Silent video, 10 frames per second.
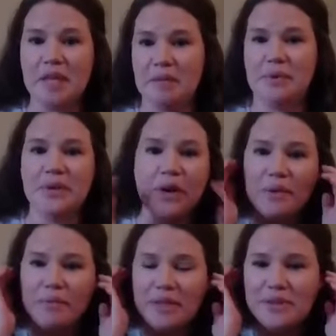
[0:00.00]
People
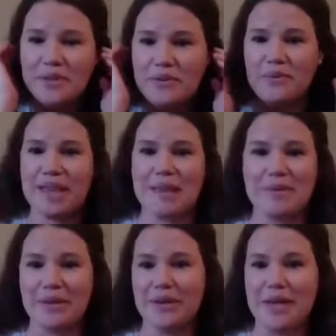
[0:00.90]
are built with
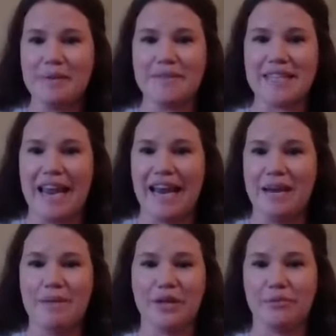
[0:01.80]
bigger hips
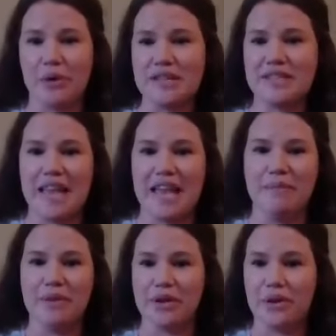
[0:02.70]
and bigger breasts
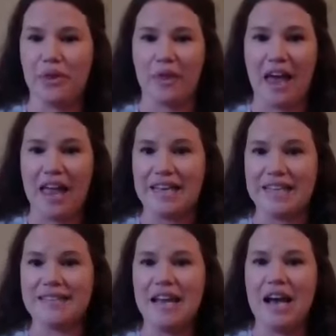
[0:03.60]
and bigger
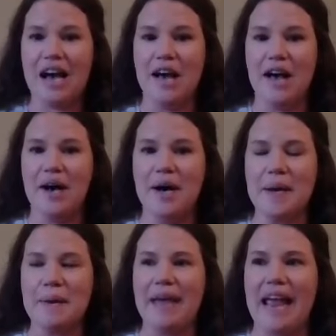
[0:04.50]
thighs.
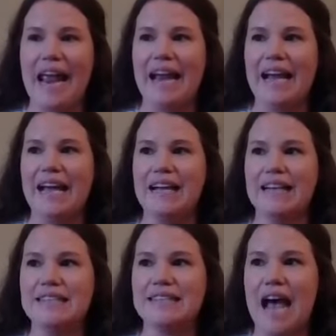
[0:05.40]

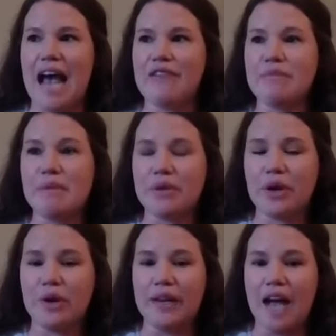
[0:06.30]
And I remember
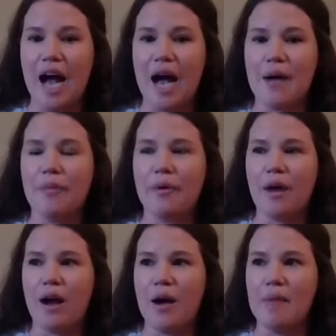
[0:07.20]
growing up,
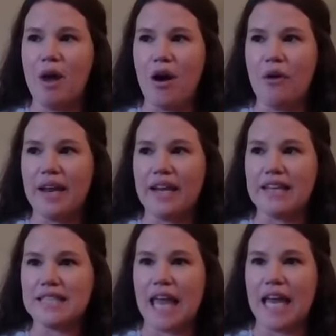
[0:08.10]

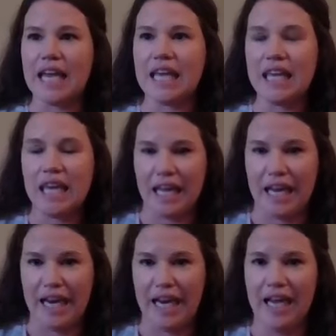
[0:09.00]
always like
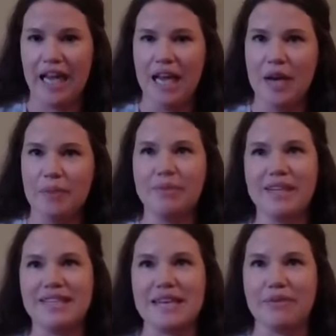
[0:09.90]
kidding,
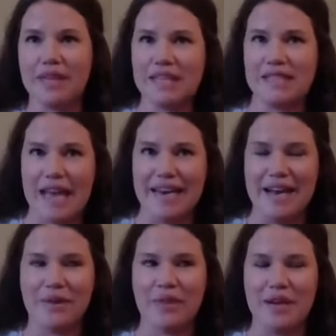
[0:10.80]
but it's like really sad
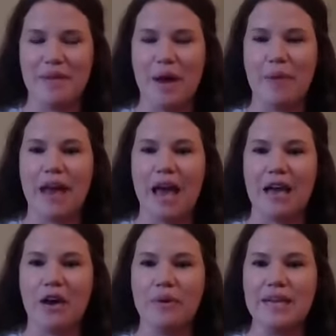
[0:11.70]
now to think about, but
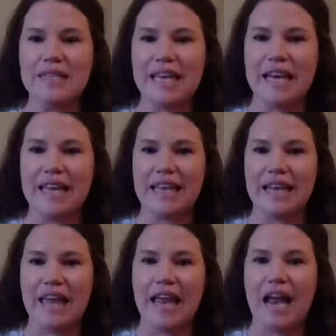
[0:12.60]
I always kidding
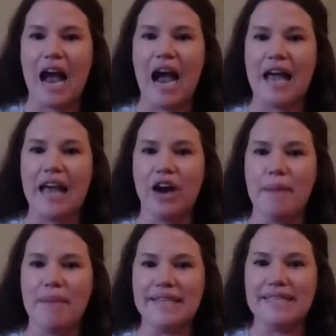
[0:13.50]
that like I
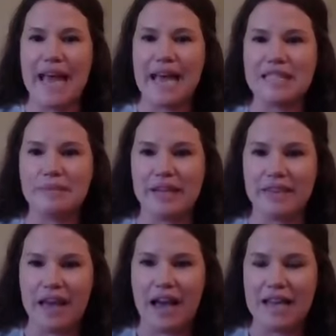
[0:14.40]
got my dad's
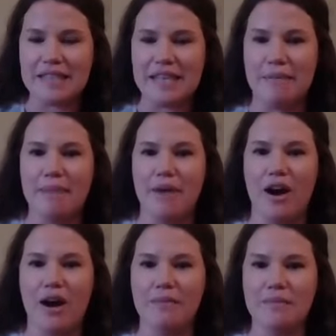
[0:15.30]
big thighs and my
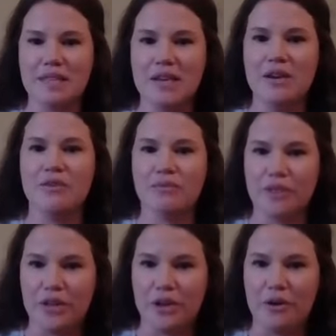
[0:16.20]
mom's,
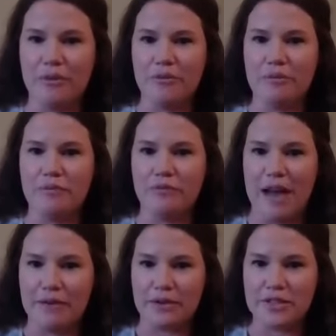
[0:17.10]
you know,
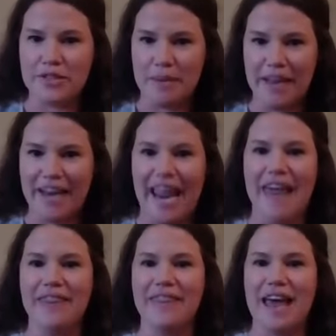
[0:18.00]
rounder stomach,
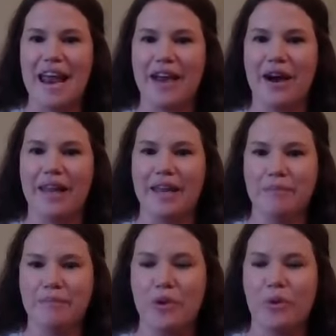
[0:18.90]
and that I got like
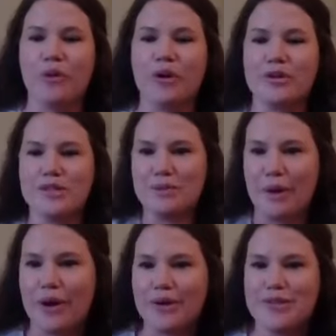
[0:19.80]
the worst
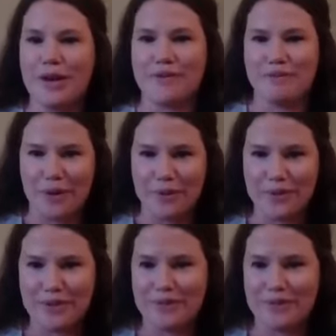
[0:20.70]
parts of both